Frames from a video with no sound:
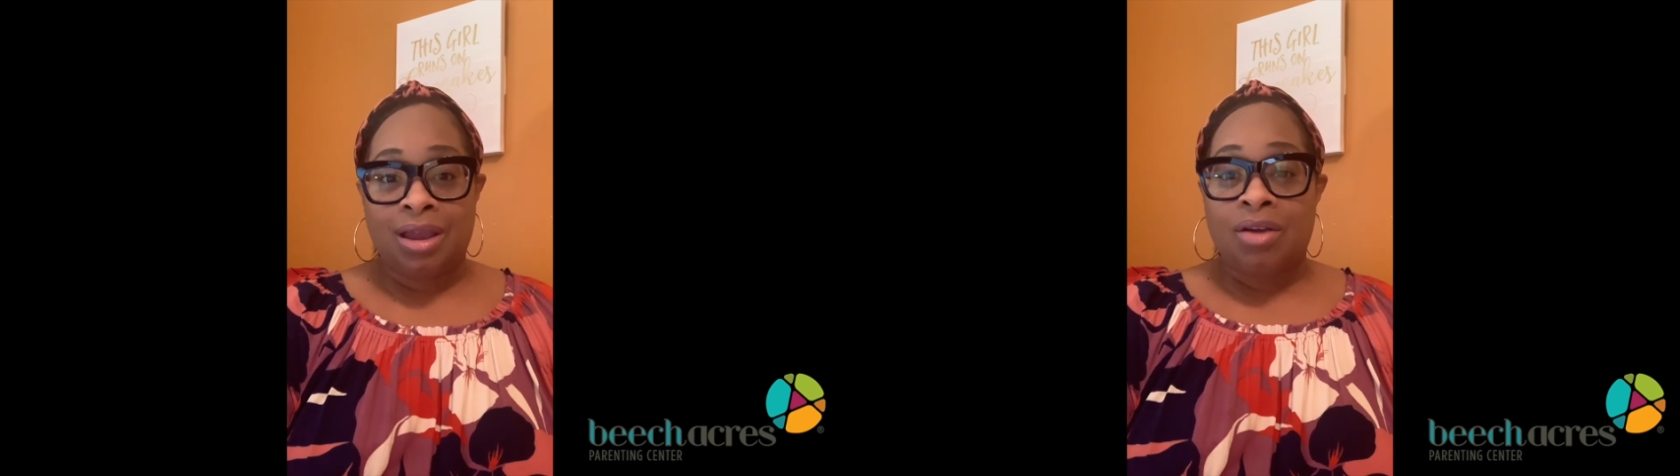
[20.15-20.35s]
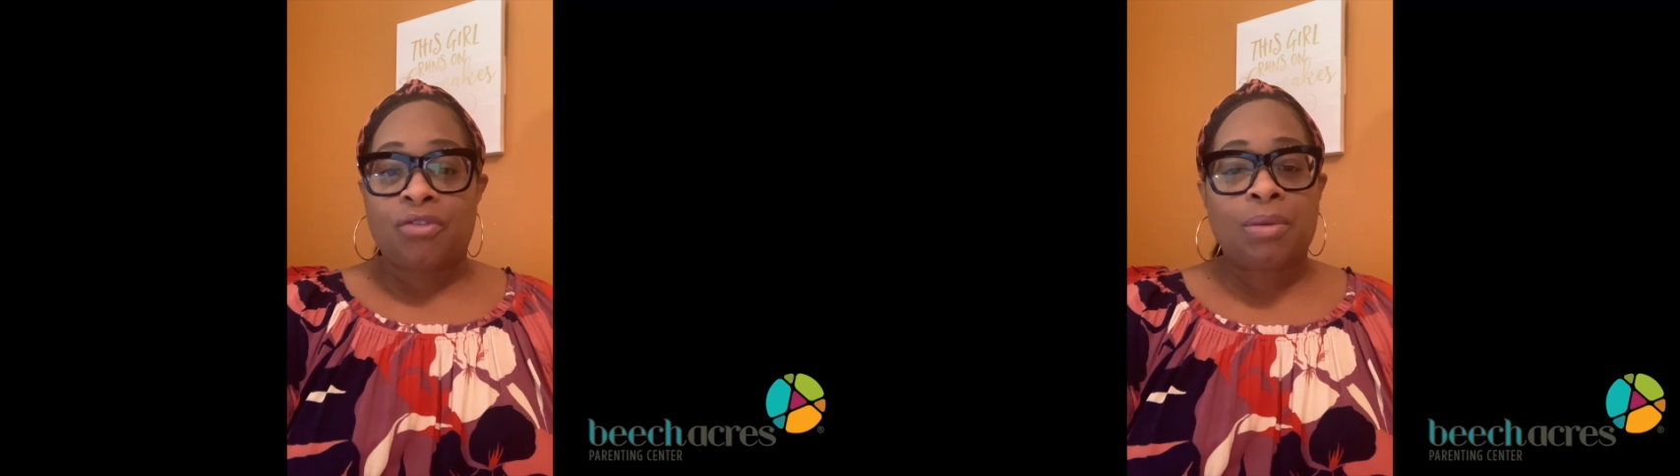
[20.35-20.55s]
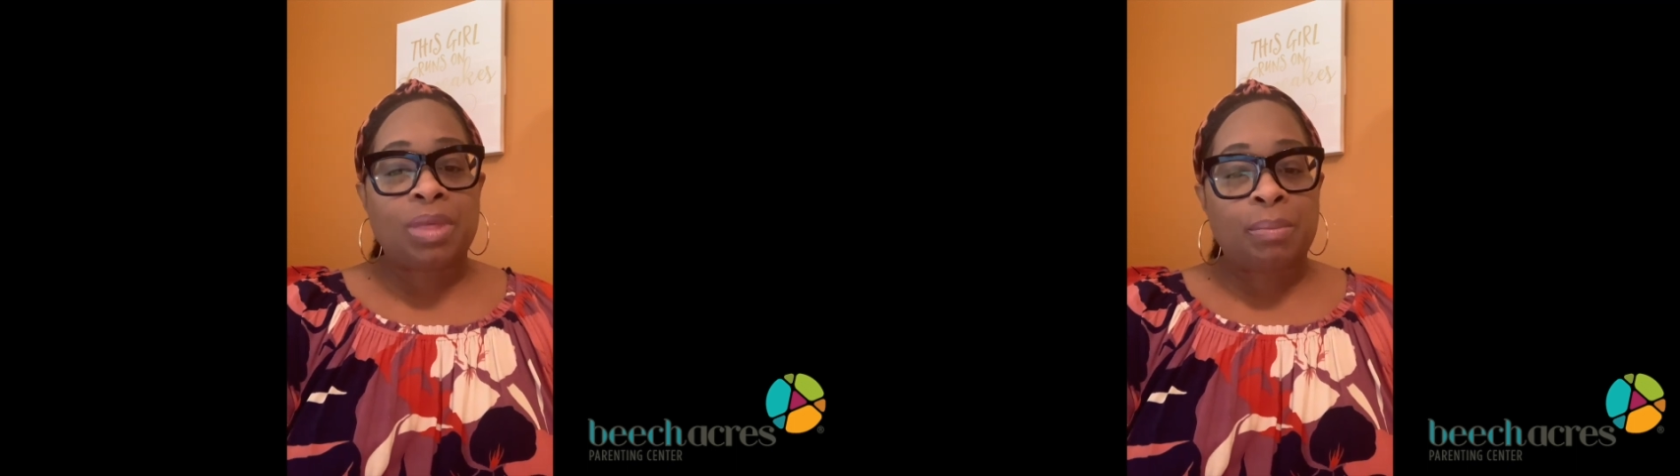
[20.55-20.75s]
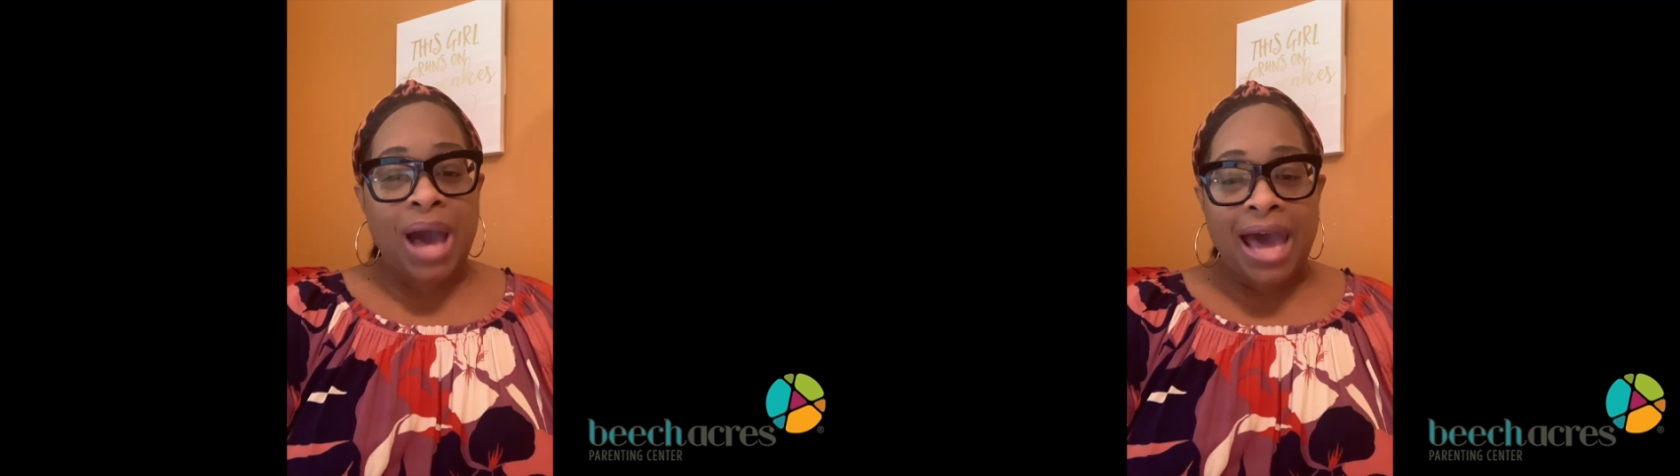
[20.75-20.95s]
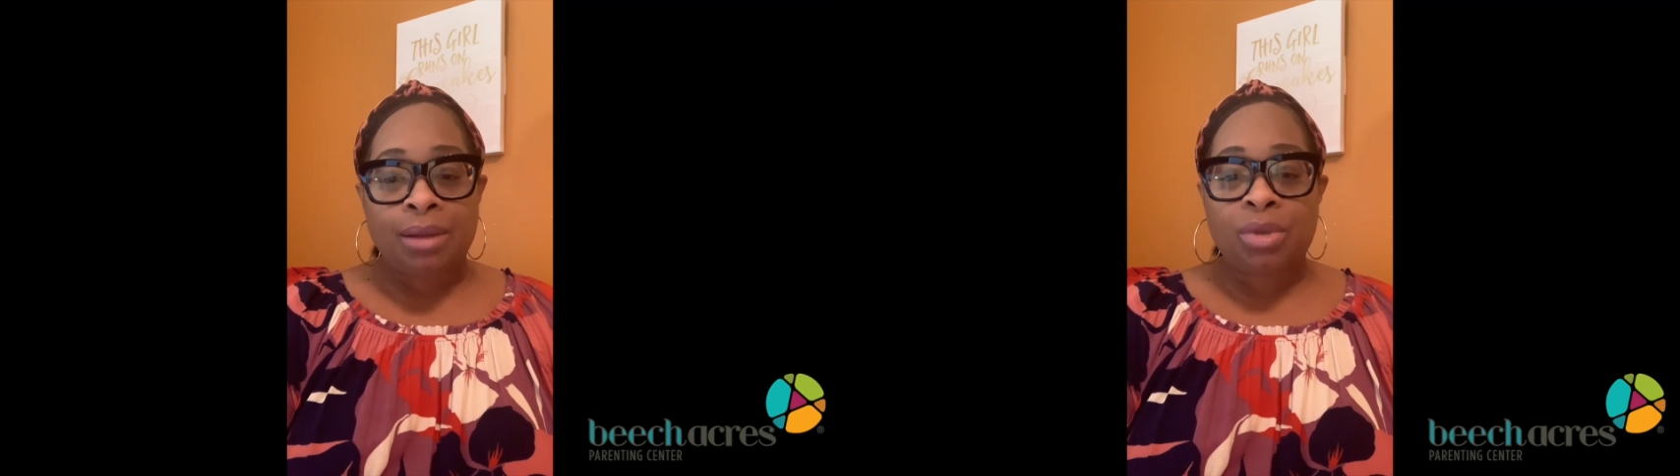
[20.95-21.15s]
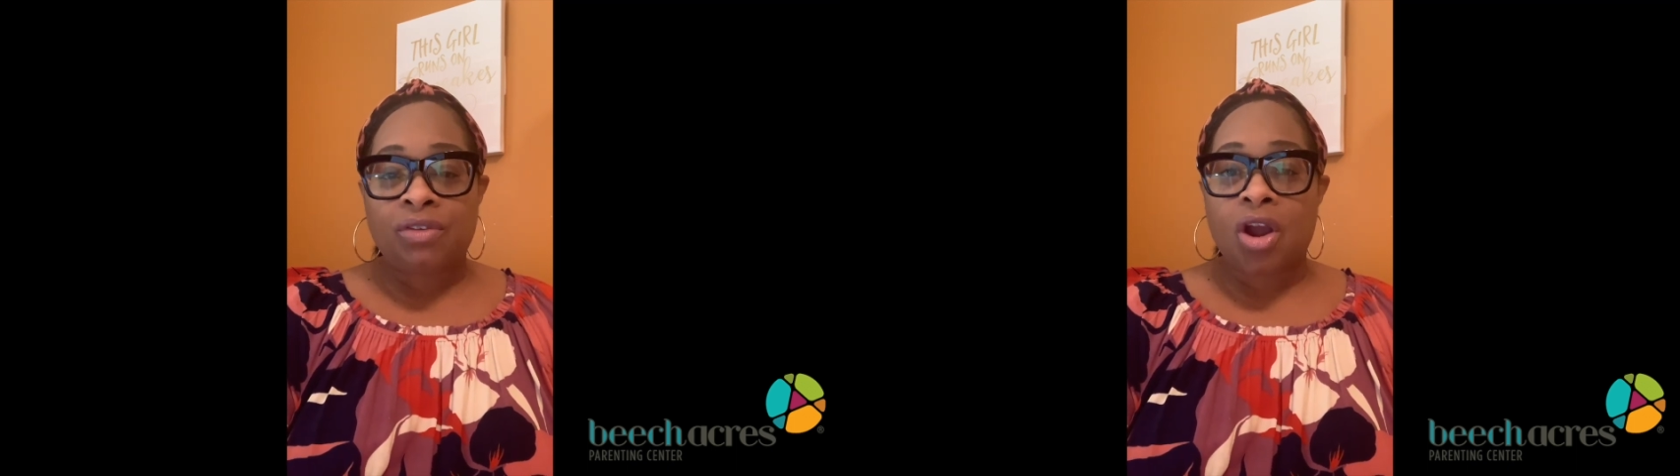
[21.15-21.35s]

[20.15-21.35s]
From the bottom of our